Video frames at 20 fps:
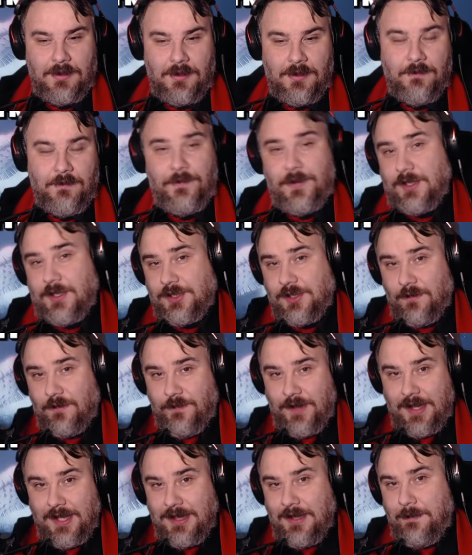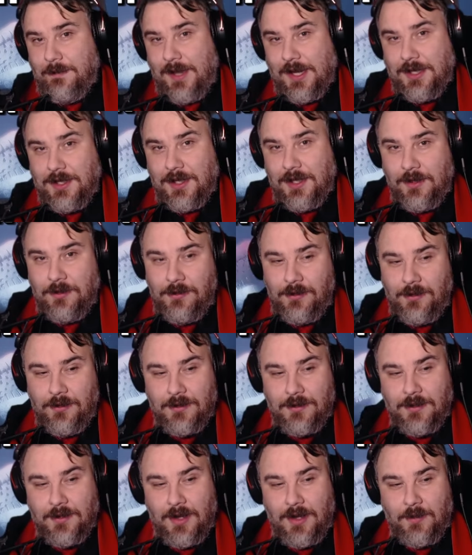First off, in the menu,
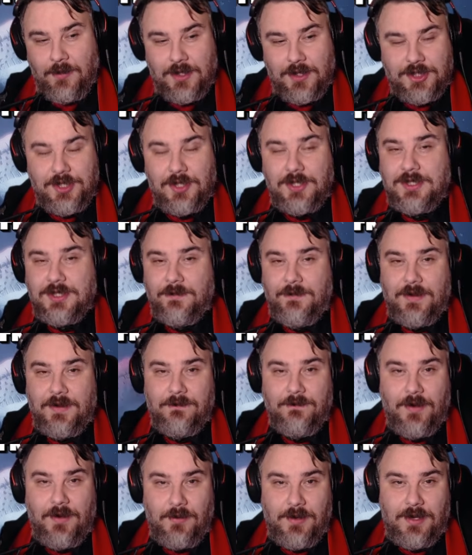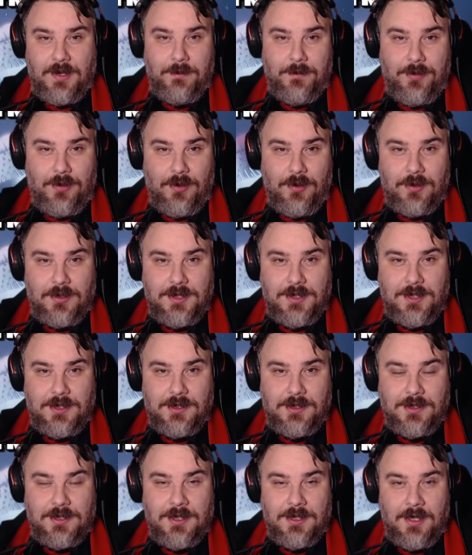I want to show you something very
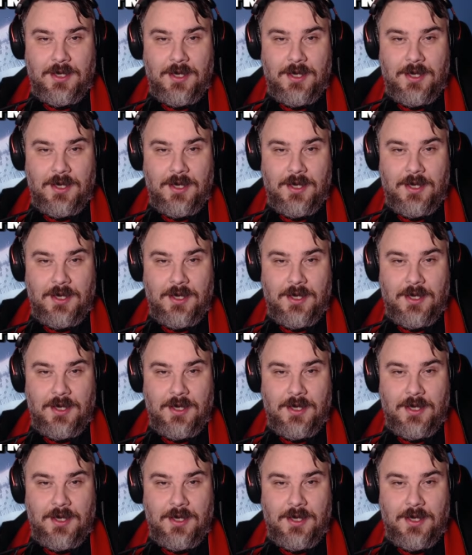important.